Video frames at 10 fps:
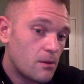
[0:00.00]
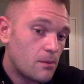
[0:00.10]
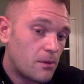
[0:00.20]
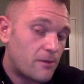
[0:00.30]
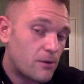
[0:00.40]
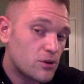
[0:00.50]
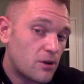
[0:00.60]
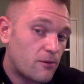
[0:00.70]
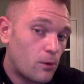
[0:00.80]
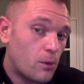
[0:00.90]
but first
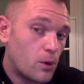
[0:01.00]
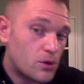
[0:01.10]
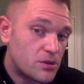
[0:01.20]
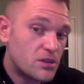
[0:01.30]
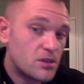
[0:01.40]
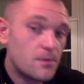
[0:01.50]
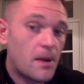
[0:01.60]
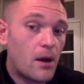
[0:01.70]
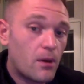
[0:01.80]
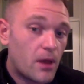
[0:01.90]
and foremost, this is
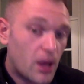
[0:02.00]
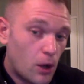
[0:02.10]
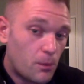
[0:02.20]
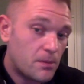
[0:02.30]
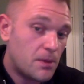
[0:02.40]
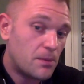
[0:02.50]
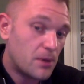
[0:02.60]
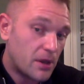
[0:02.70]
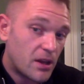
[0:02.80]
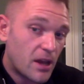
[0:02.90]
about helping people
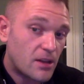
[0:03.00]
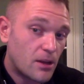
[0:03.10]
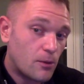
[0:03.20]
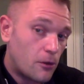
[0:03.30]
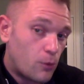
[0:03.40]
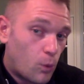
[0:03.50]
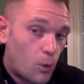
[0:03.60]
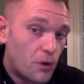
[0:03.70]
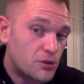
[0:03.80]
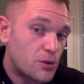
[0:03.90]
and connecting with other
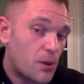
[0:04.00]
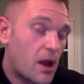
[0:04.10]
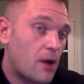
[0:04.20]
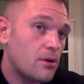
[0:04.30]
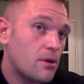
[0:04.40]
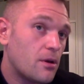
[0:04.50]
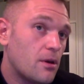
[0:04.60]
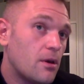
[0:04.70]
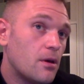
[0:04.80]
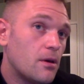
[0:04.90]
warriors around
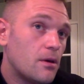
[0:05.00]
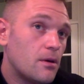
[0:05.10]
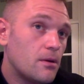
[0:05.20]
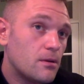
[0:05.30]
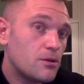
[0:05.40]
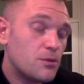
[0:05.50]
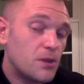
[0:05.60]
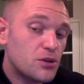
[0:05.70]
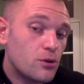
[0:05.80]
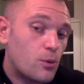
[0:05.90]
to make
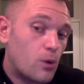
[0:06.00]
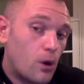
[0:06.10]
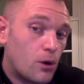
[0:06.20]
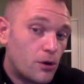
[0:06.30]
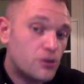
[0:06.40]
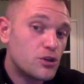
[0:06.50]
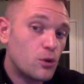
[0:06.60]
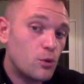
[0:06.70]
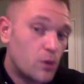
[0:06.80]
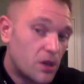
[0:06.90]
sure that we're all good
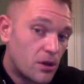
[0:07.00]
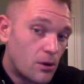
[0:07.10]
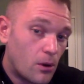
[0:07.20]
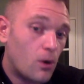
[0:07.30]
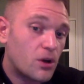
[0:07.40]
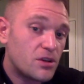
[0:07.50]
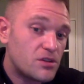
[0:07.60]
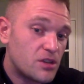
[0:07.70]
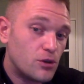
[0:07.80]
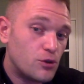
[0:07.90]
so we can all
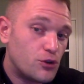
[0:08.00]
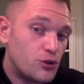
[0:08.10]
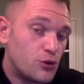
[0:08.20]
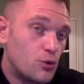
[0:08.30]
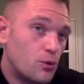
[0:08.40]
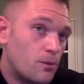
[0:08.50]
continue to